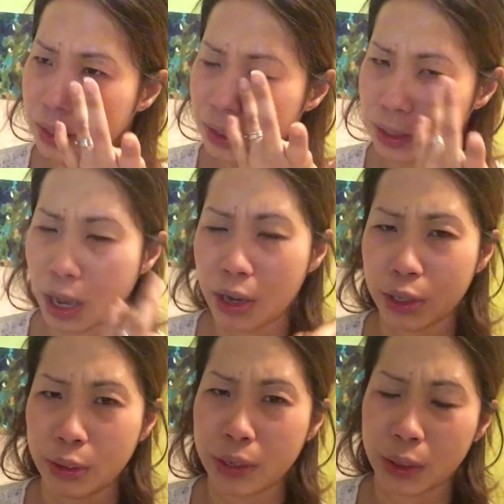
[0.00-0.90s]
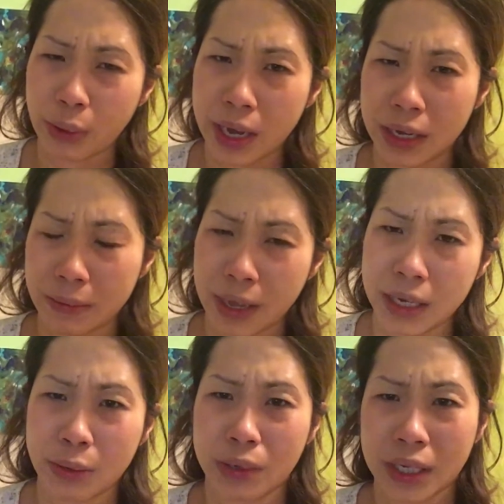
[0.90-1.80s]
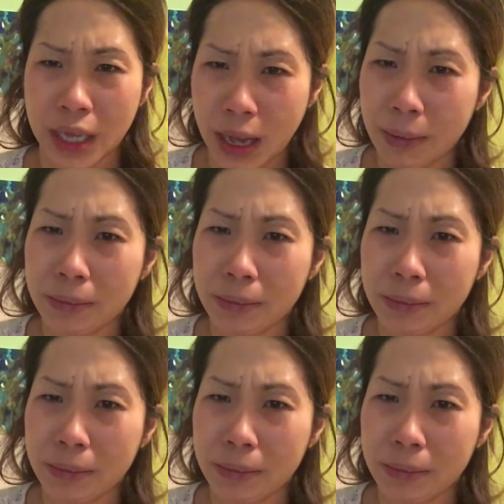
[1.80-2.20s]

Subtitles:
not knowing when the money will come,